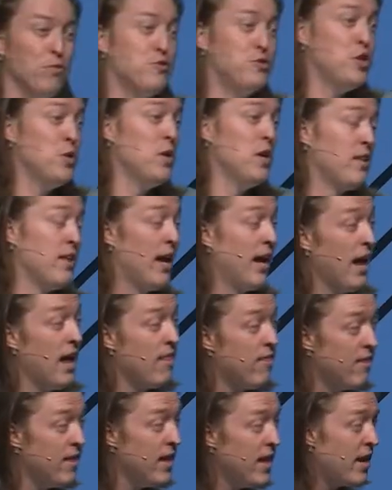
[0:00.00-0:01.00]
do anything.
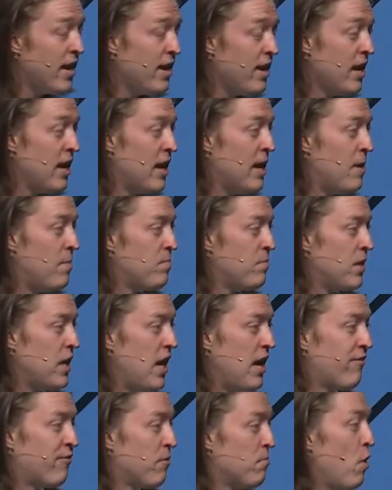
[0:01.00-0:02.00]
And then,
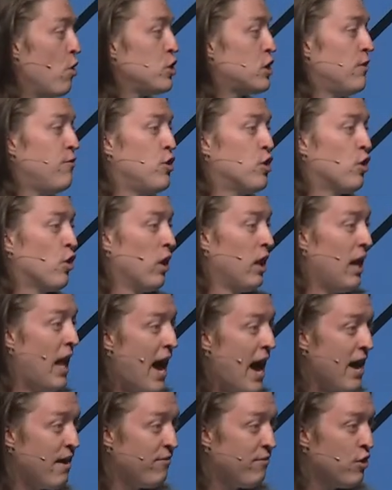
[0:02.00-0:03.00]
if for most of your
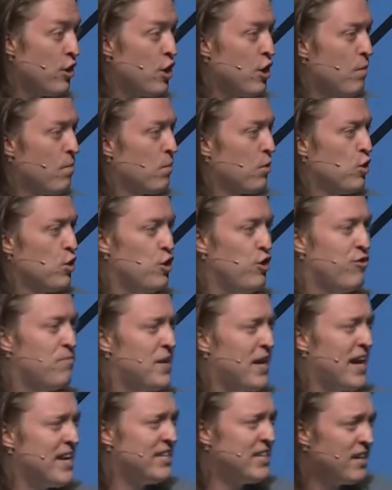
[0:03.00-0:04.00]
life you've been
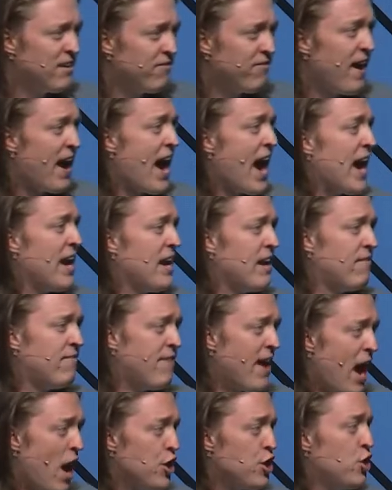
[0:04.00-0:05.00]
identified and
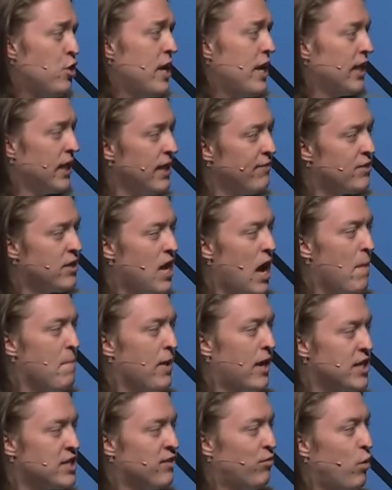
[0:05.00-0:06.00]
valued and lifted up
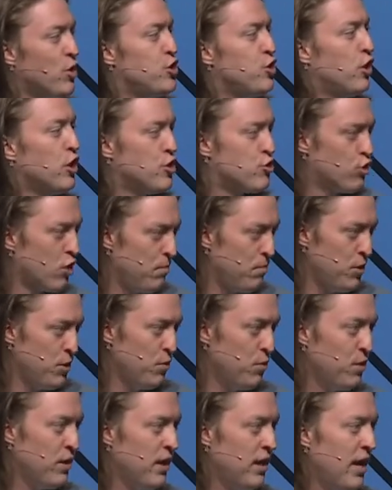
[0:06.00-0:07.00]
because of what you
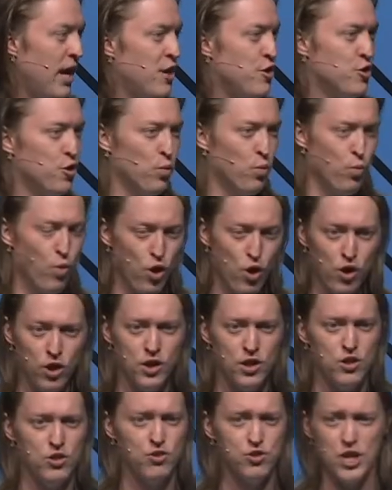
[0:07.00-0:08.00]
contribute in your work,
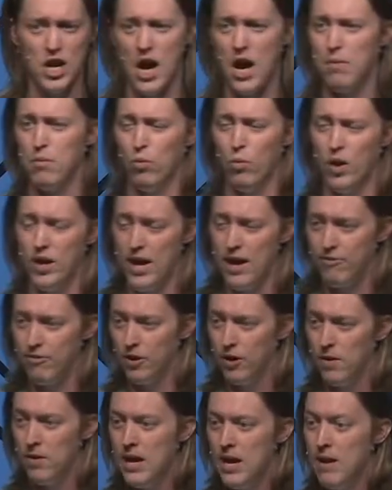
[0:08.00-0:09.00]
in your job, or
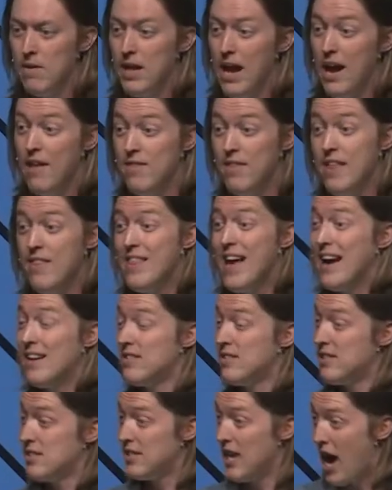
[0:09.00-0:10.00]
whatever, and then that
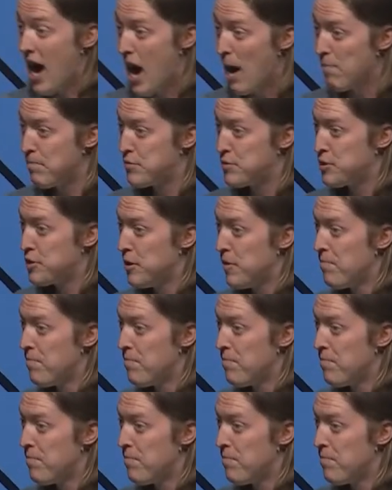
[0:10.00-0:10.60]
stops,